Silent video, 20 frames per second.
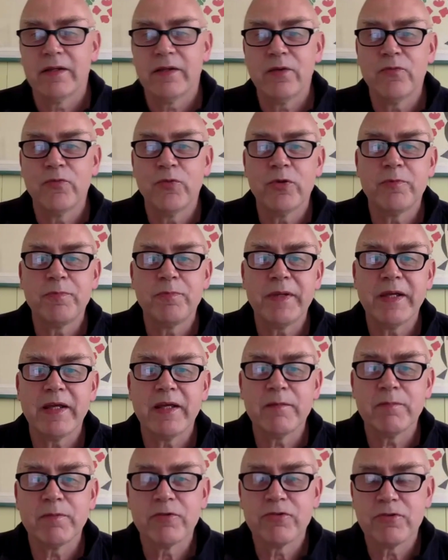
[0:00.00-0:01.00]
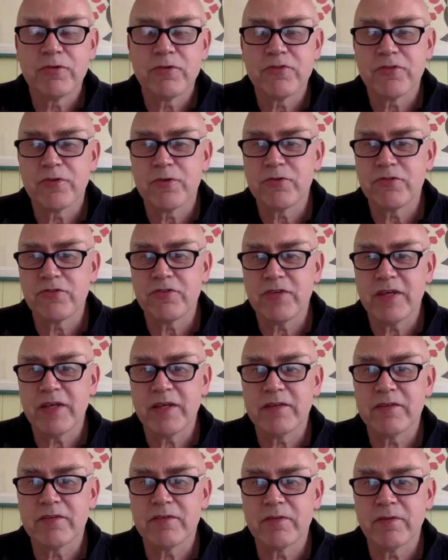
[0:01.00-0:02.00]
would be able to
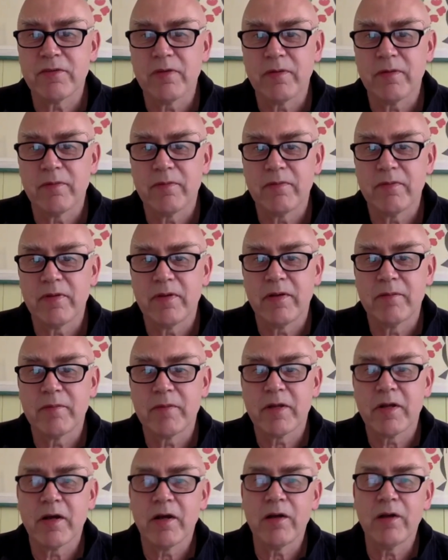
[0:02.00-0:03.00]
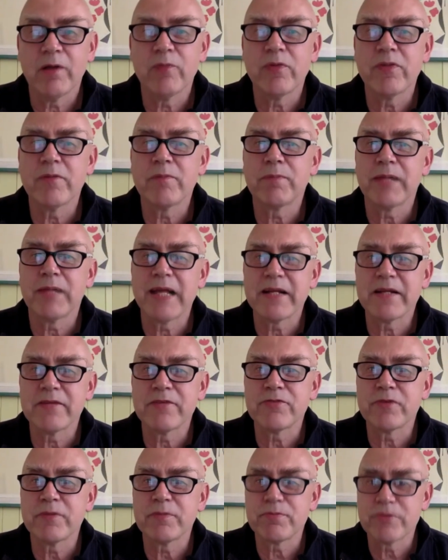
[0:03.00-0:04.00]
associate color with a
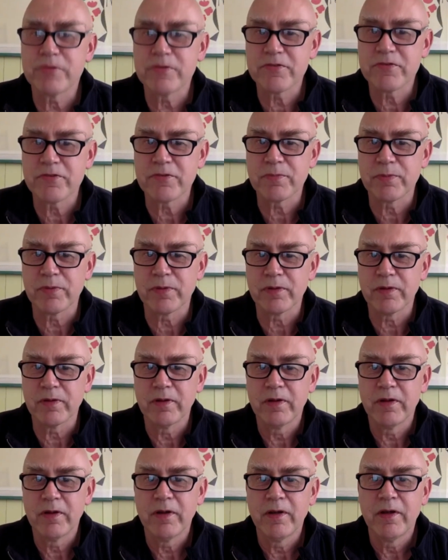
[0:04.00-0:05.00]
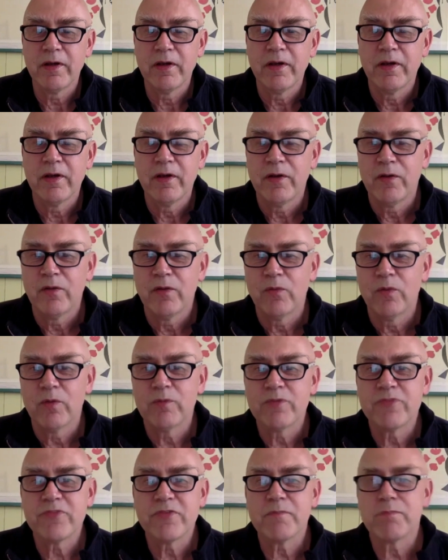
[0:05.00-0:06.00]
planetary principle. What
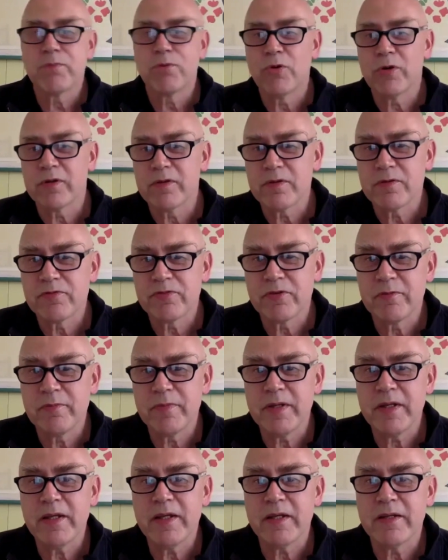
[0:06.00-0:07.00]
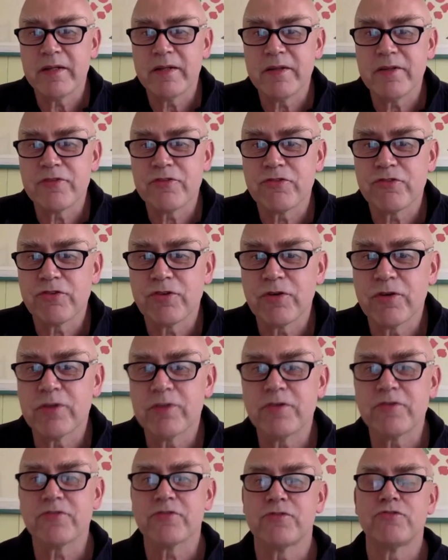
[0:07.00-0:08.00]
was important for me in this chart
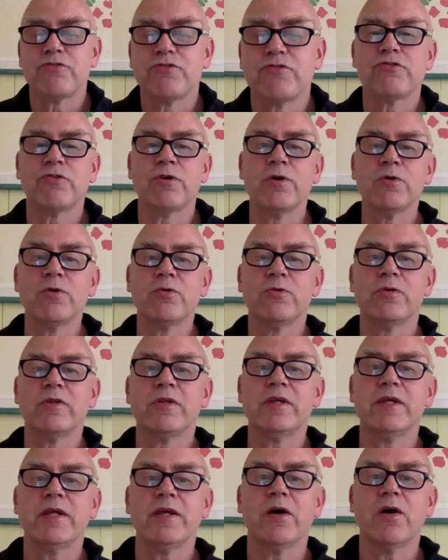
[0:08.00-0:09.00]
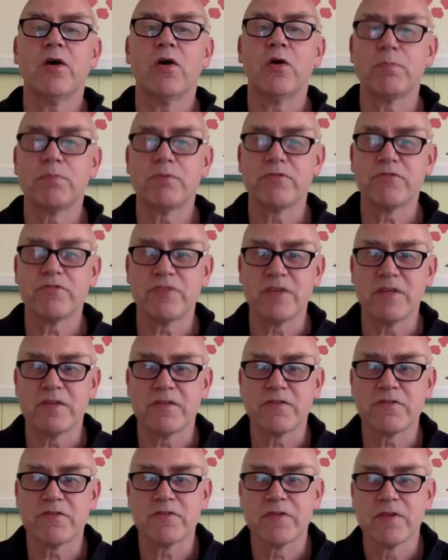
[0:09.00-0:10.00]
is to show the
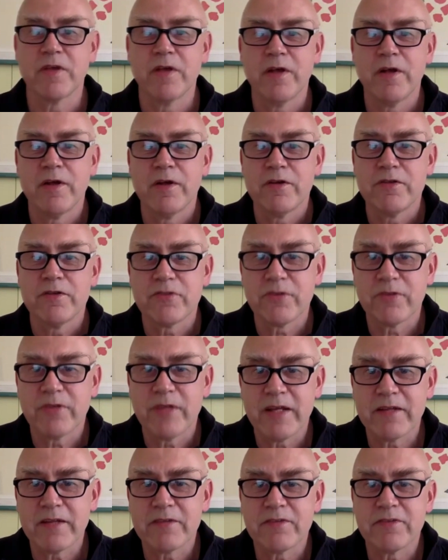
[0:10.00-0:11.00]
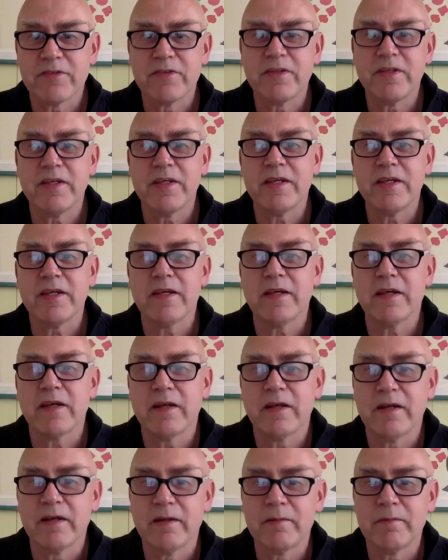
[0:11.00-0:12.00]
opposites, so that the
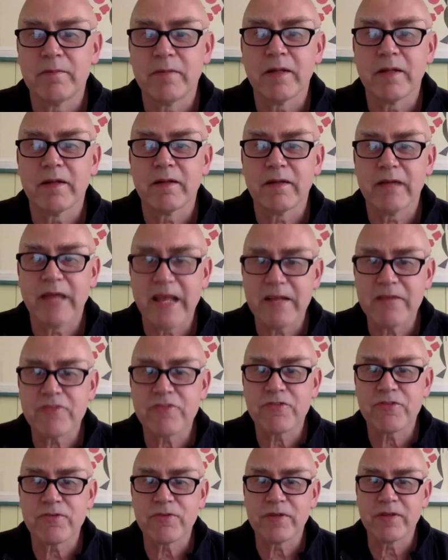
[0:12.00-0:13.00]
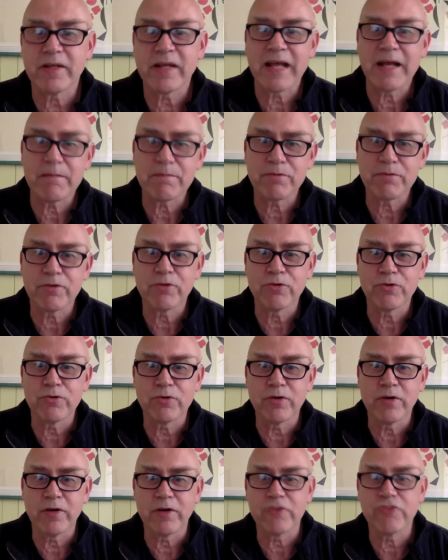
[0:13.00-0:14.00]
Cancer and
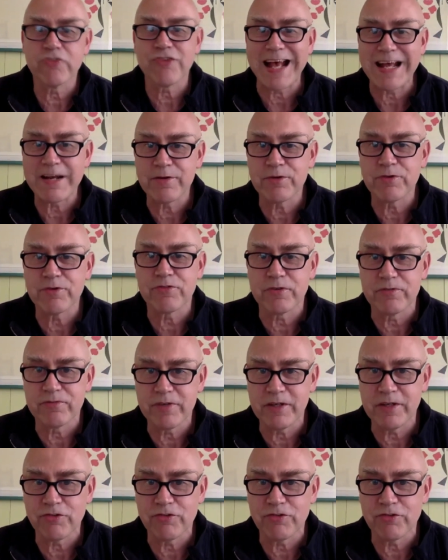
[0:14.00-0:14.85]
Capricorn are shadows of each